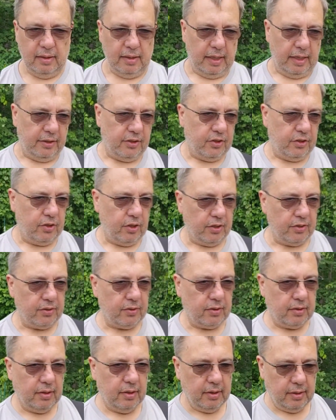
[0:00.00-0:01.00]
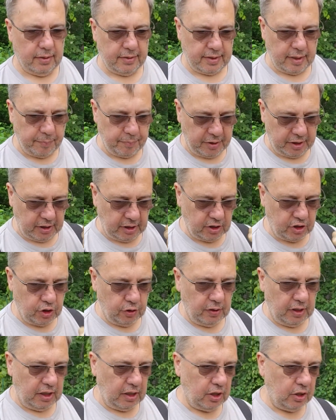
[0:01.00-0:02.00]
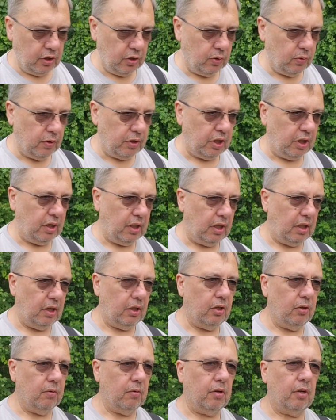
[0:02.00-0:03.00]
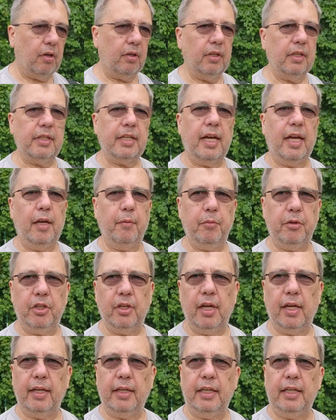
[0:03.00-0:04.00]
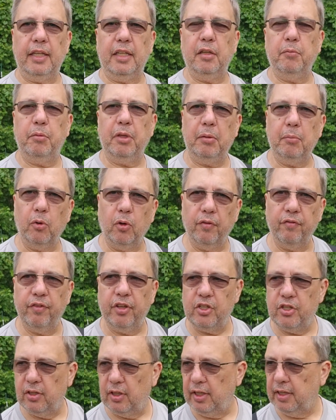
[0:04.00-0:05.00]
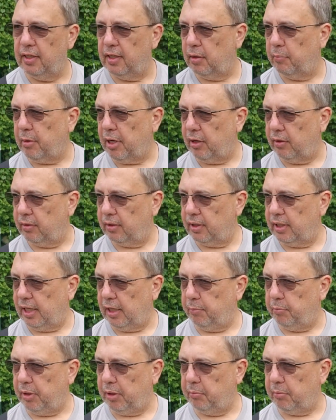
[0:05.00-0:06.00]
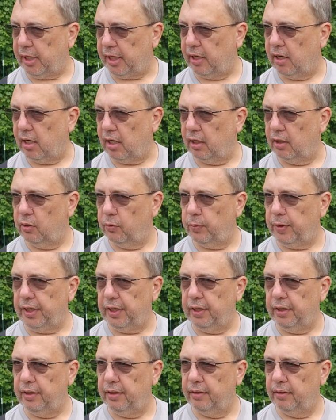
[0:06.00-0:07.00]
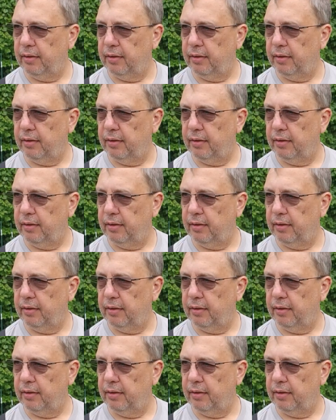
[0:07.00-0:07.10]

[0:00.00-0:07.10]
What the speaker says: it's just something that you need to do, and you need to do it all the time. And I need to be more vigilant about keeping my garden weeded.